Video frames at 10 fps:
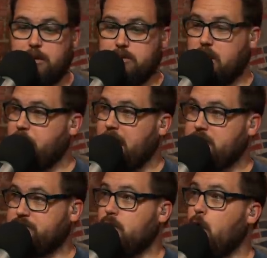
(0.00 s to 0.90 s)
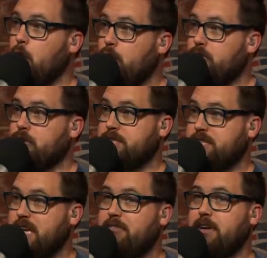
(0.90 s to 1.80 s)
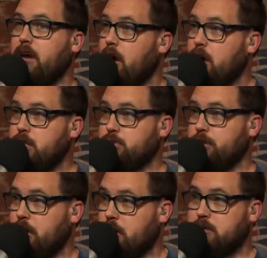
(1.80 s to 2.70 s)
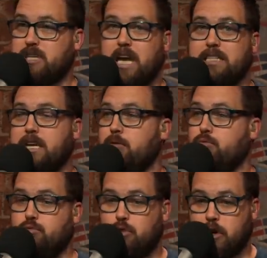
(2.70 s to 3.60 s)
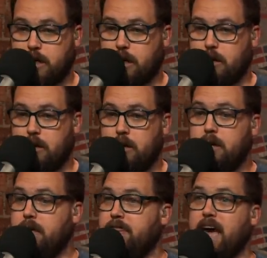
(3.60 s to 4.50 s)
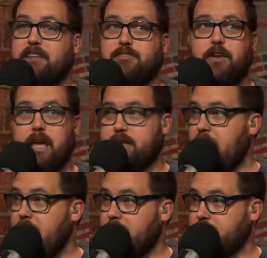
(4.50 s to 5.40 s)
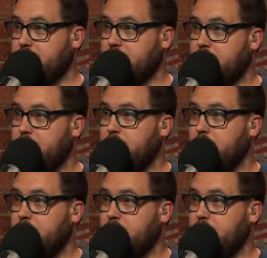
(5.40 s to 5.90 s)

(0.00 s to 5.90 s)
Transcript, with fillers: he was on pace for over seven hundred yards as a rookie. That's fantastic.